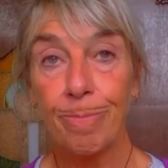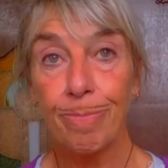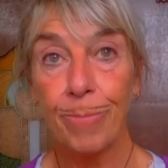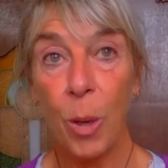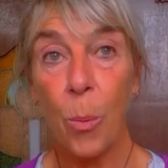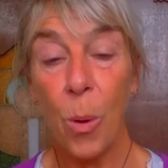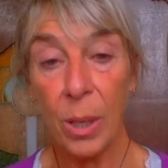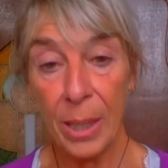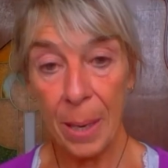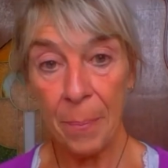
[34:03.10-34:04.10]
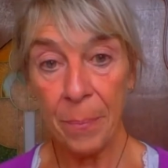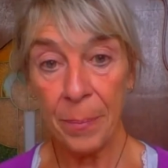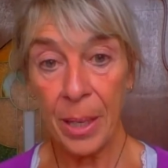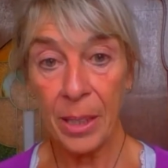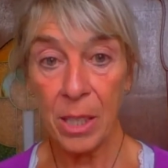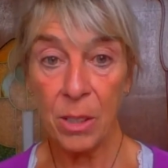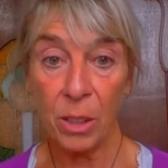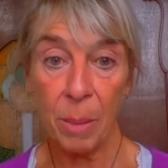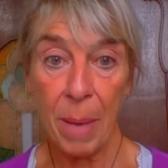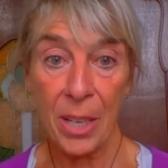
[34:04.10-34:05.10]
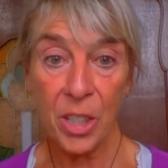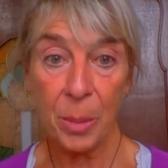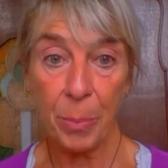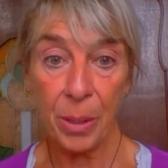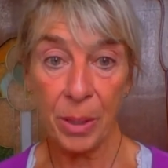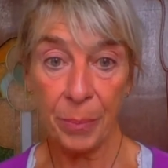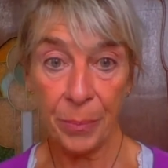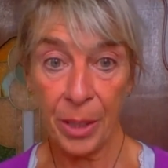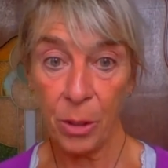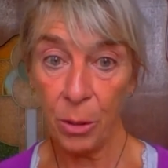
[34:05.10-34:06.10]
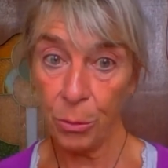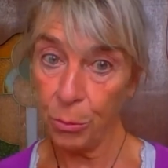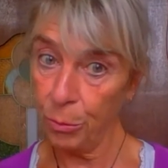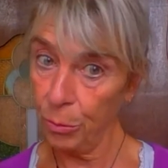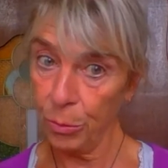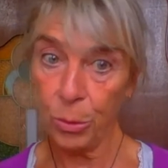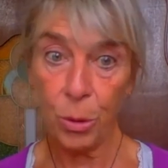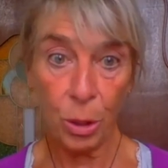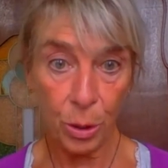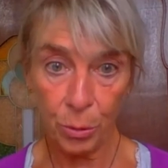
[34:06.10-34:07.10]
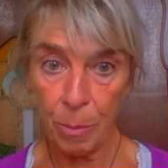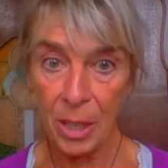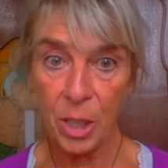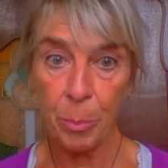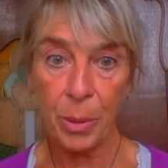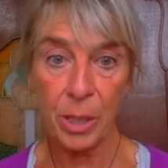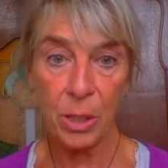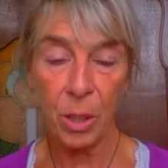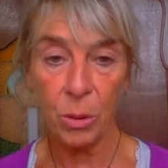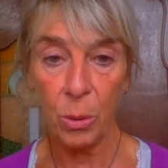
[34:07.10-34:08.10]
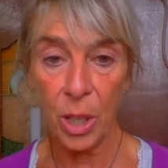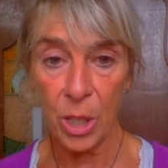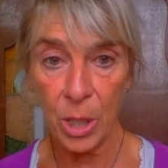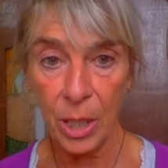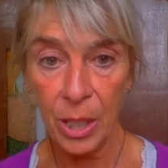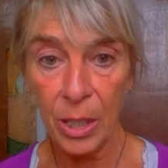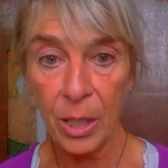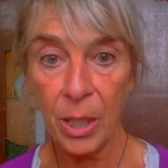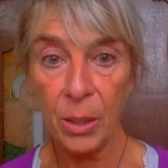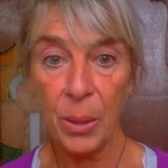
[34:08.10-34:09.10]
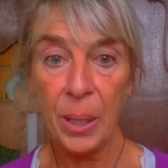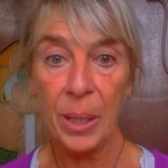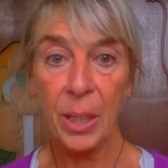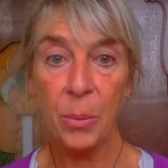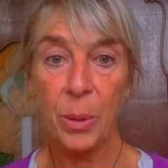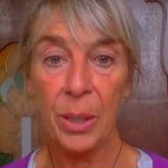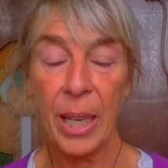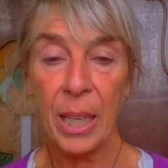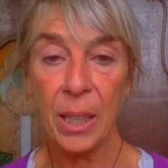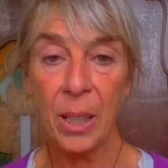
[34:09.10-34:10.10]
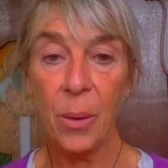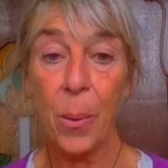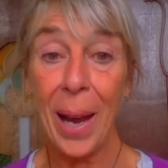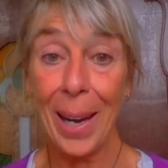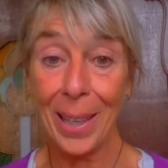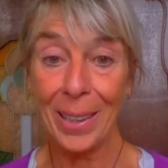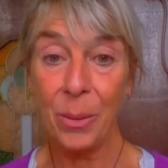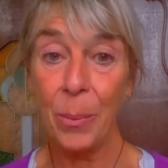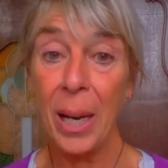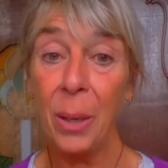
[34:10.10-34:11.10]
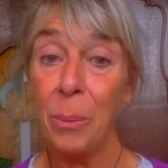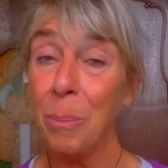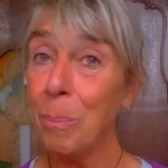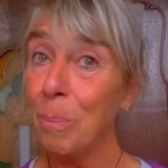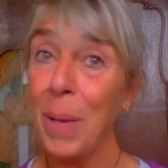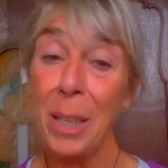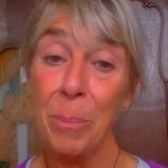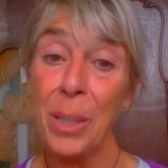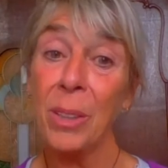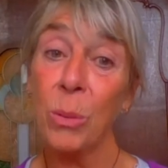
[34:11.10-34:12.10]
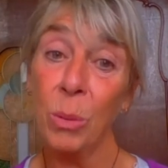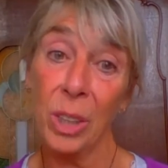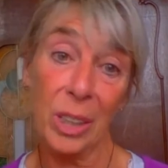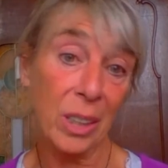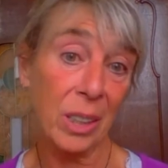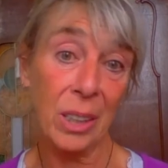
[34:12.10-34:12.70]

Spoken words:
warn them that it's not a magic pill. They go to doctors, pills, not to us. You know, it will take a while. A while might mean 2 years.